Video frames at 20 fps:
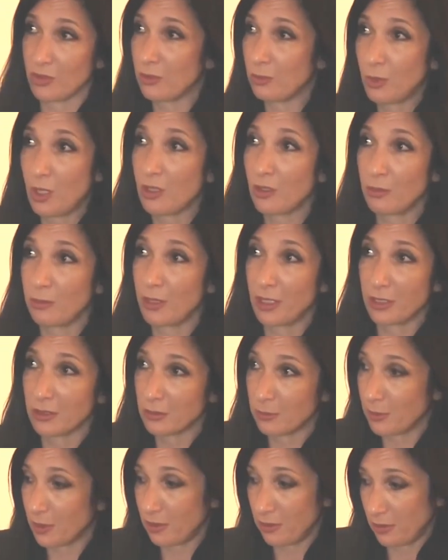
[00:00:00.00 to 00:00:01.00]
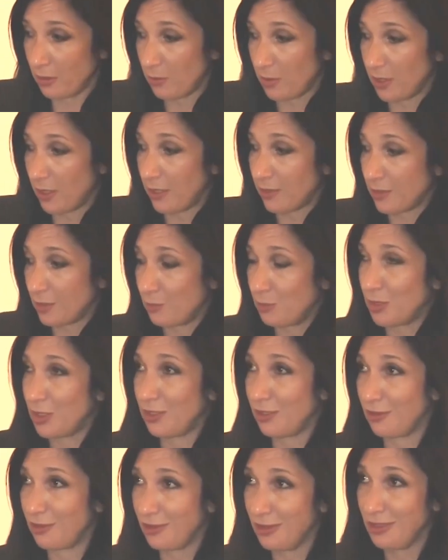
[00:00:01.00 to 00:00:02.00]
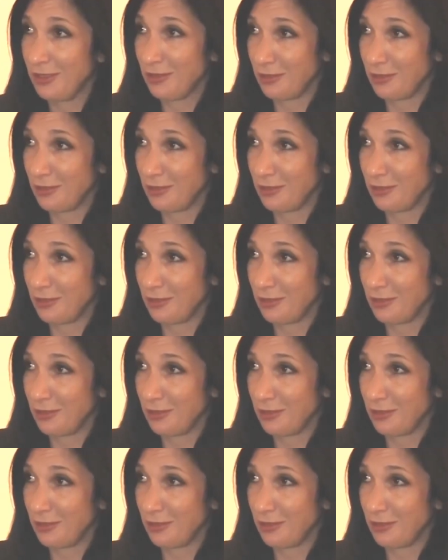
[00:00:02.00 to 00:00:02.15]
smaller banks, because I mean that's been